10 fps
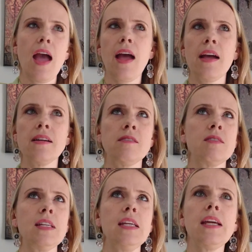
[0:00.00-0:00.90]
And
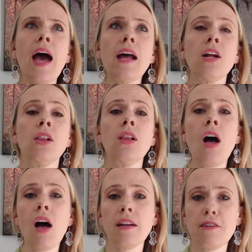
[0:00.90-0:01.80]
he had a
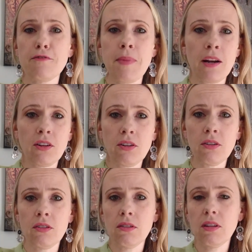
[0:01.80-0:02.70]
lot of
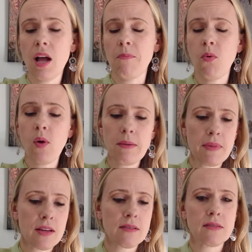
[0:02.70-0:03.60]
medical
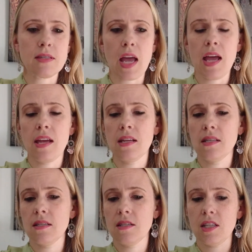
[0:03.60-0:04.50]
appointments
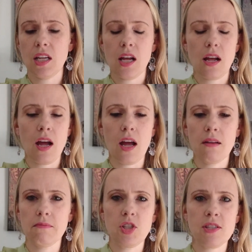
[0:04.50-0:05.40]
and
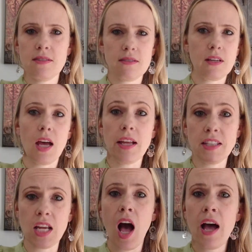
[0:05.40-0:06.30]
just a
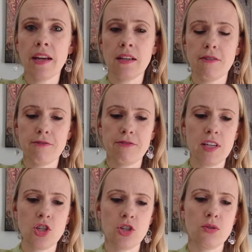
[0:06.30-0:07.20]
ton of
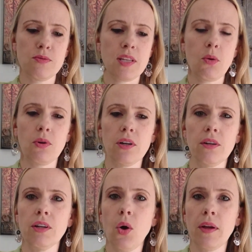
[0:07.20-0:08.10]
issues that
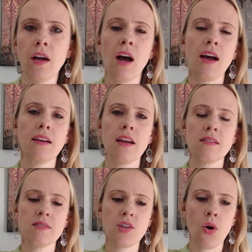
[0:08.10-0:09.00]
were going on.
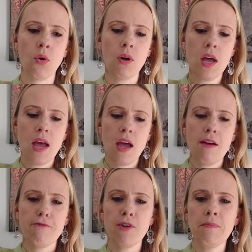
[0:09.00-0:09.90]
And so
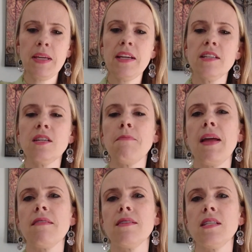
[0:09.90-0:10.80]
for me to
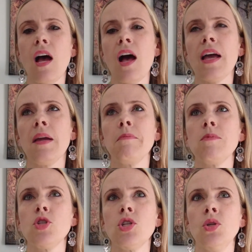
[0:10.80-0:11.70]
make the time
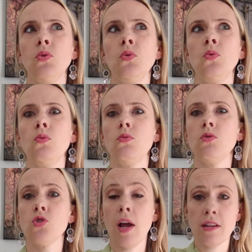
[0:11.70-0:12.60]
to
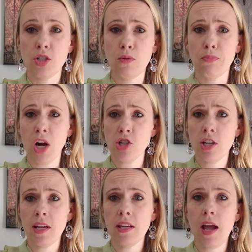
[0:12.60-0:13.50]
try to do
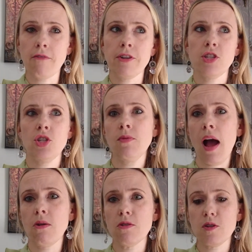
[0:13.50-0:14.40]
brushing every 2
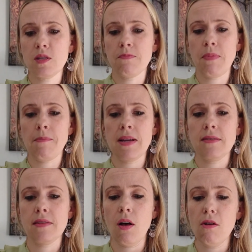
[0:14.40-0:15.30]
hours by
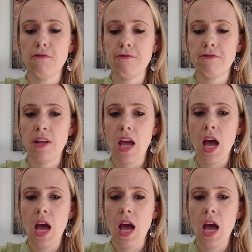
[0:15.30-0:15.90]
myself,